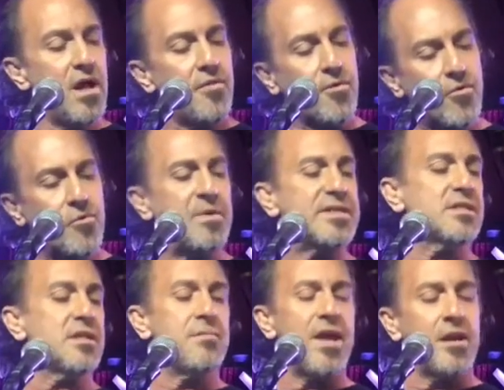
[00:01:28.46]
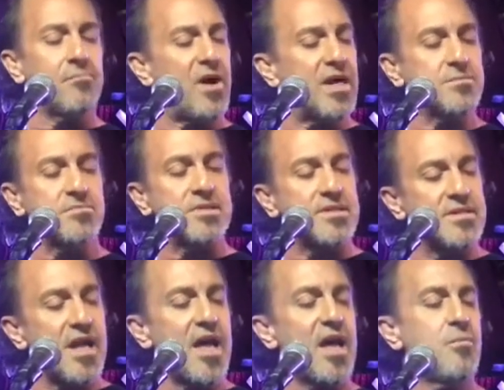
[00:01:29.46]
The crew basically made it impossible to
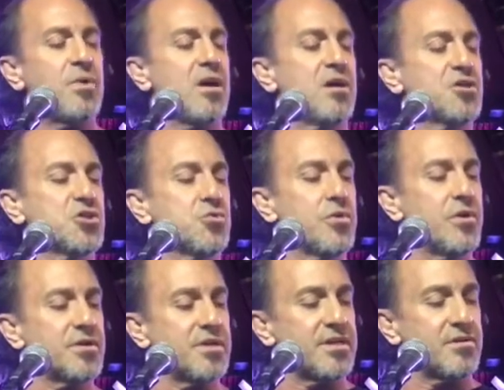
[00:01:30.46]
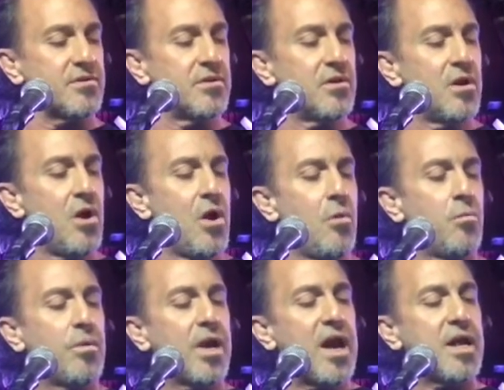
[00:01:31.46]
stay, and we cut short our dinner.
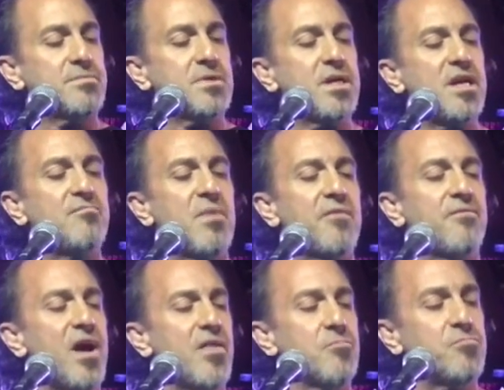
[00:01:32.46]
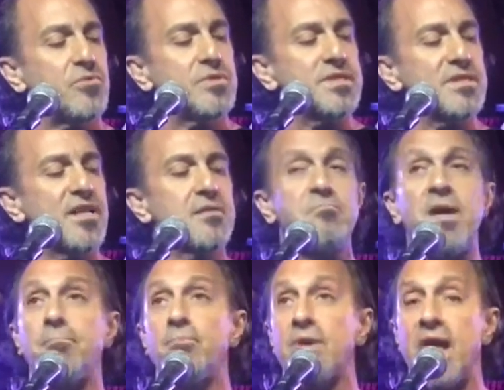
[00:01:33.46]
When we got up to leave, my father pulled aside the
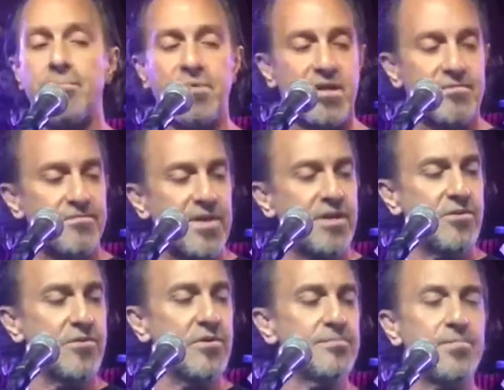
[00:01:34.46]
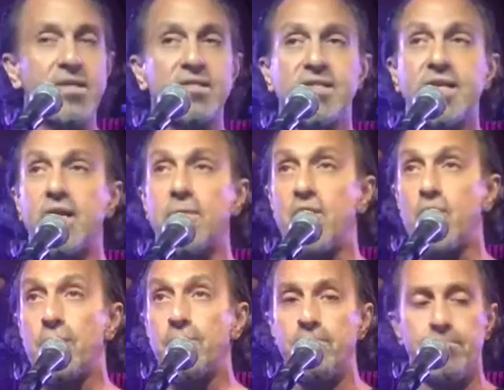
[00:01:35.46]
paper napkin offender and said, "Come
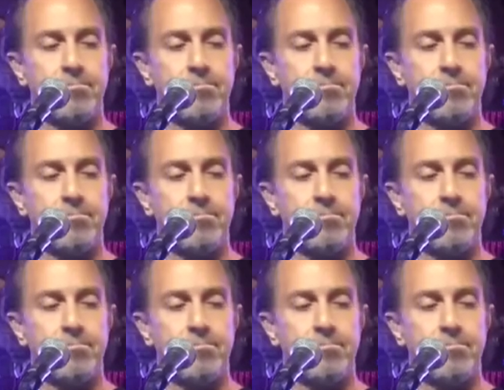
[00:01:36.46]
here."